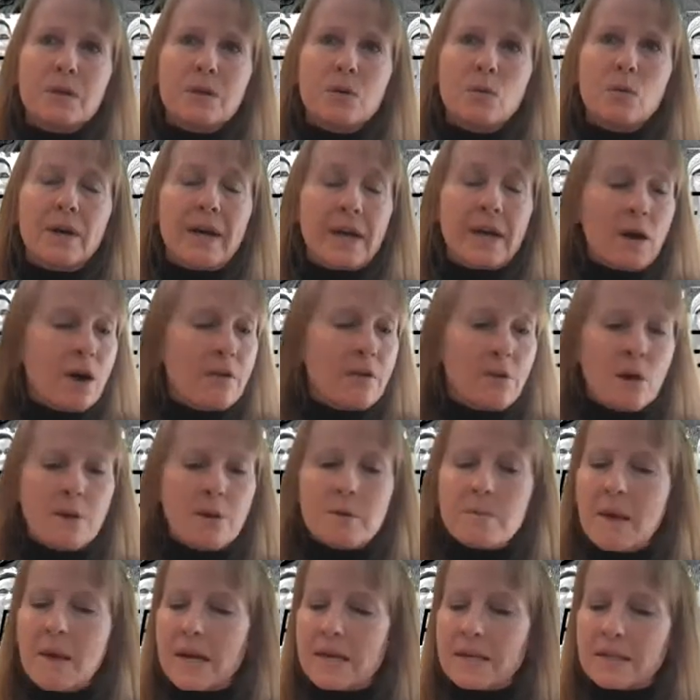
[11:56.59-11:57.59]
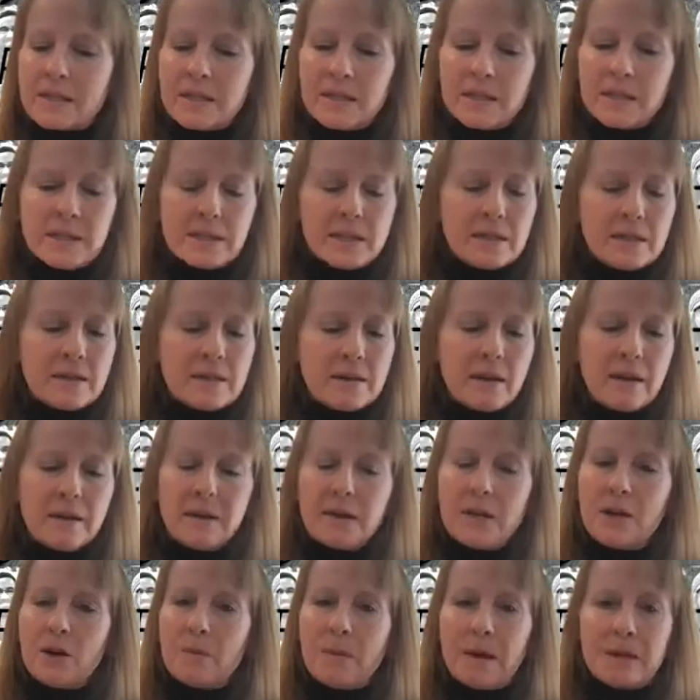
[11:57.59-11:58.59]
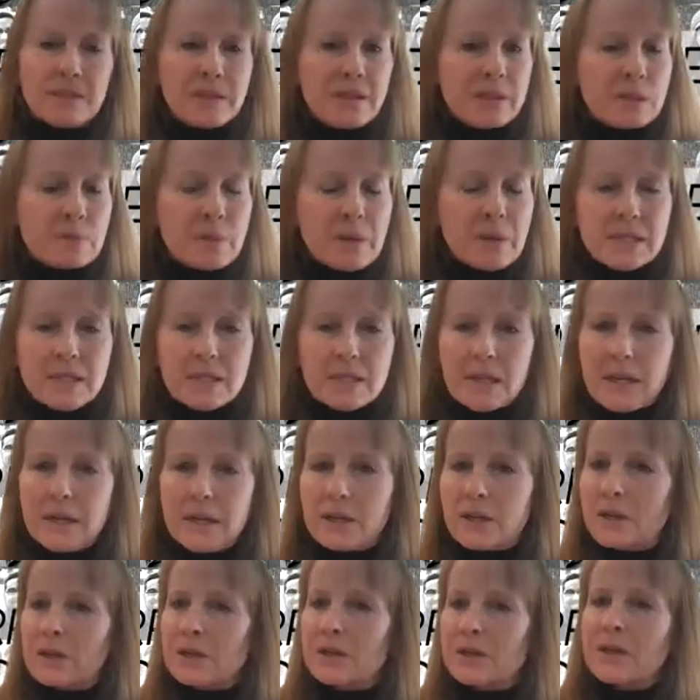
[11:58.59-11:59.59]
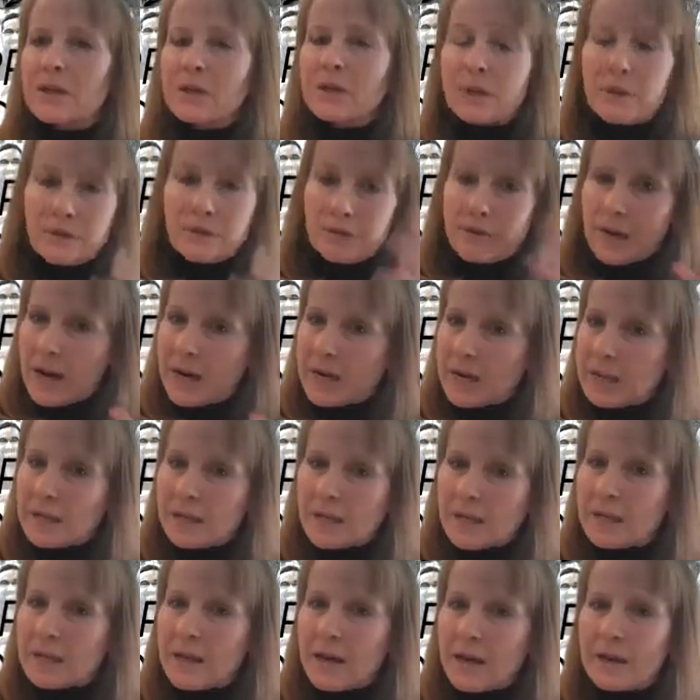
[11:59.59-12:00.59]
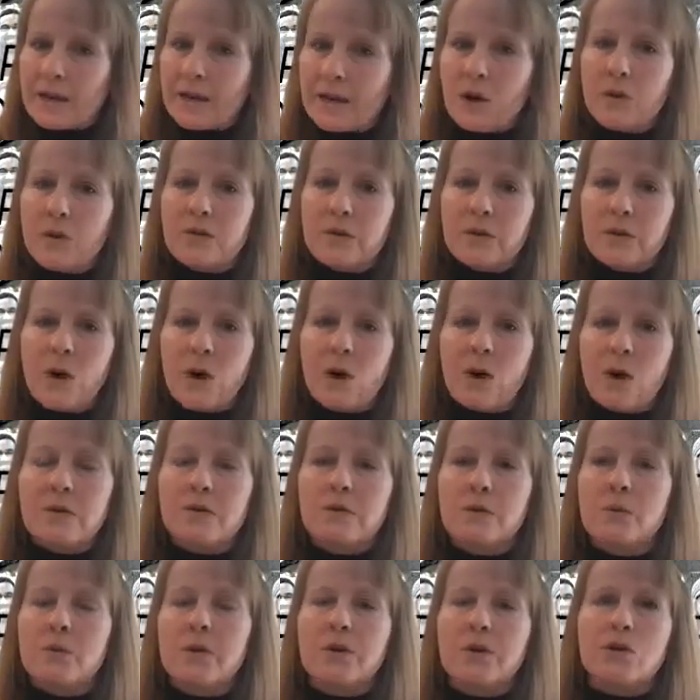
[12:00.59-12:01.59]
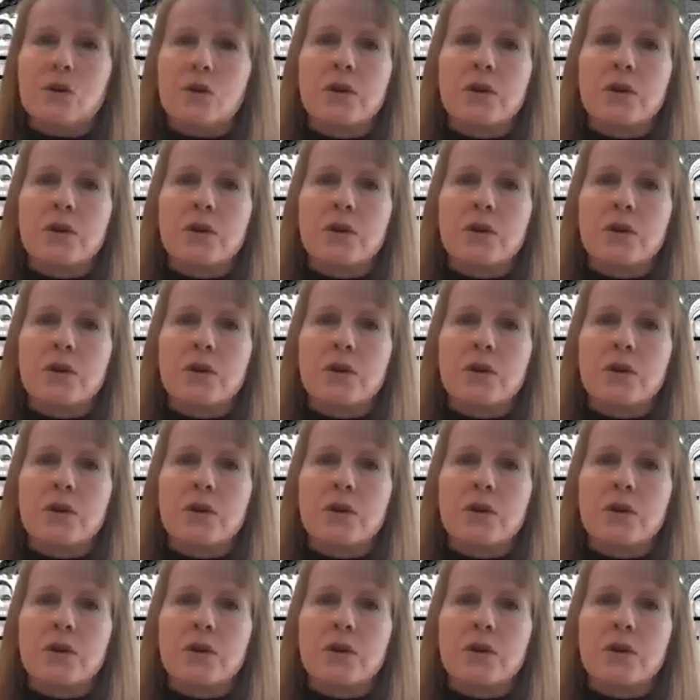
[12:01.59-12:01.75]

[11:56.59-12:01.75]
will get off all the medicine, about 6 months later, they're finally getting over all of the withdrawal